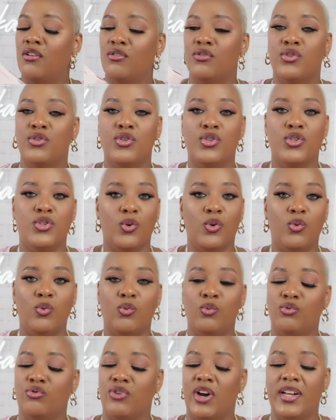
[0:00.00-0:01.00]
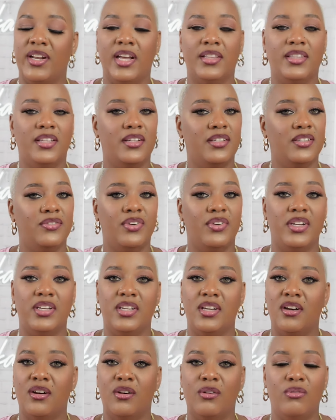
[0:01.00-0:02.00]
soon. Right after this
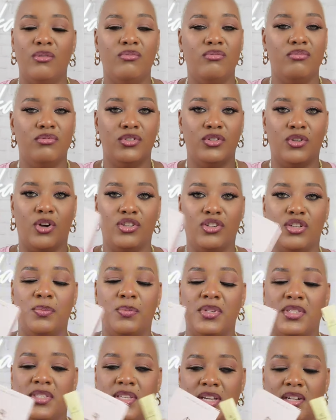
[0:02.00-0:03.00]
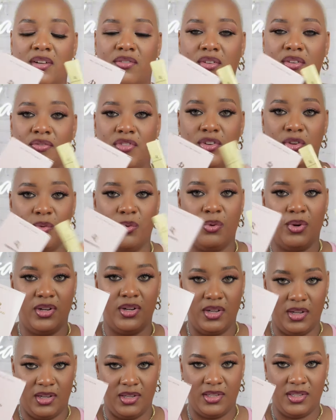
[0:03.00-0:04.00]
video, y'all should be seeing a review
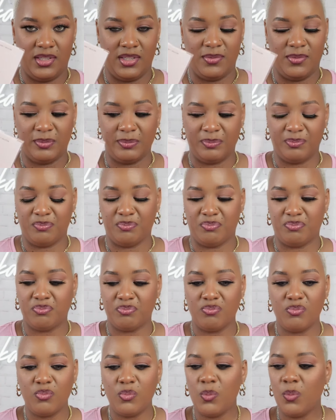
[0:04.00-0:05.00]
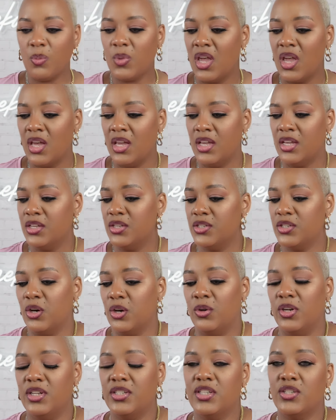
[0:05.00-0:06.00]
on this.
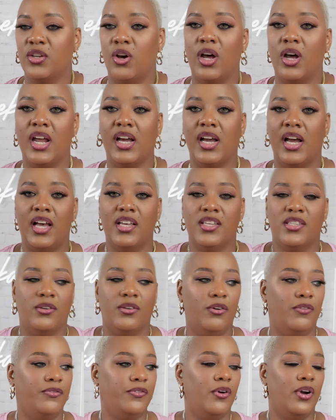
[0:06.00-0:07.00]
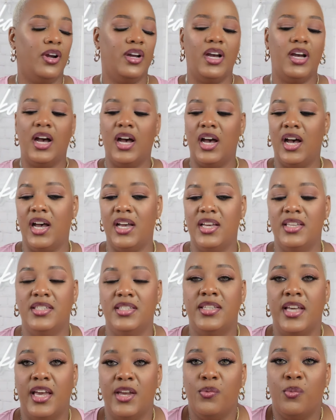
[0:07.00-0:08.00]
So this is all I got so far,
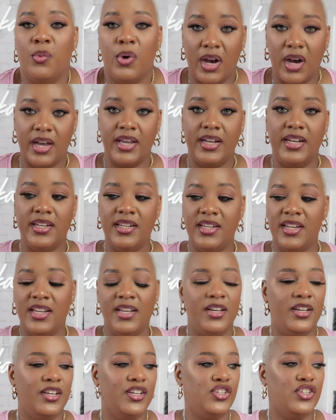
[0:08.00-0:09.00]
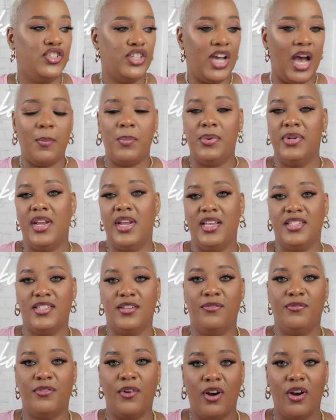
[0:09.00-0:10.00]
guys. Day one shopping at
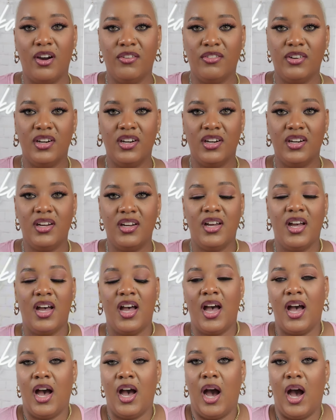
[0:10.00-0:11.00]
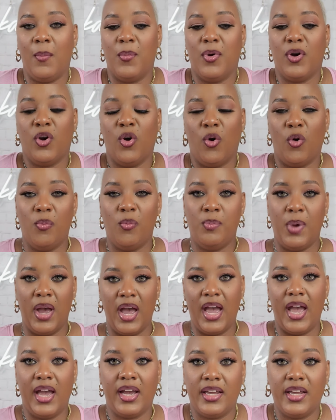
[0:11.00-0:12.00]
Sephora. I'm going to go
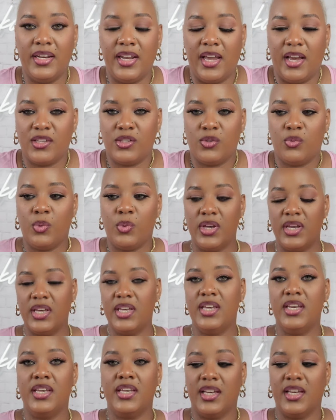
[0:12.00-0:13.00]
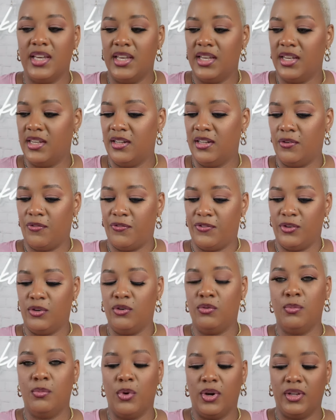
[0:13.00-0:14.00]
back next week and get a
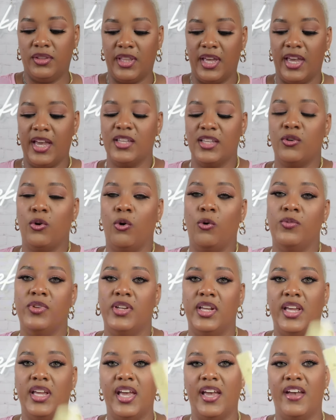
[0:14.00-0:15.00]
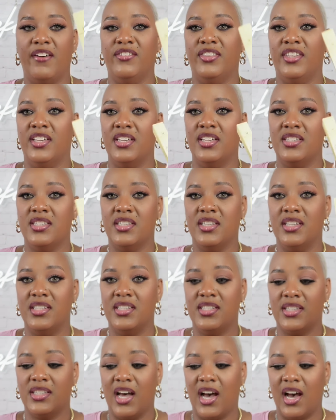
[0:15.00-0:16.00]
few more things. Hopefully they have this
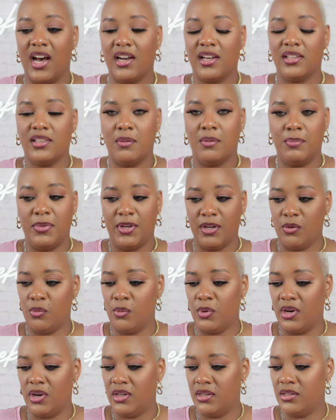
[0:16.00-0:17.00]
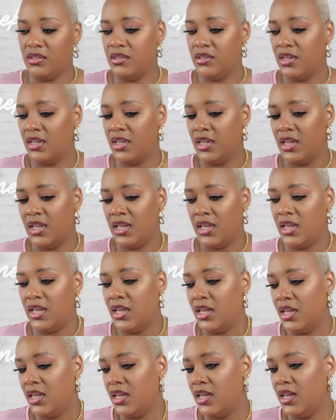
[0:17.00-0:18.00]
in stock, the big one.
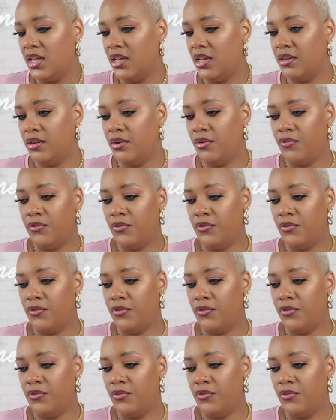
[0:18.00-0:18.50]
And a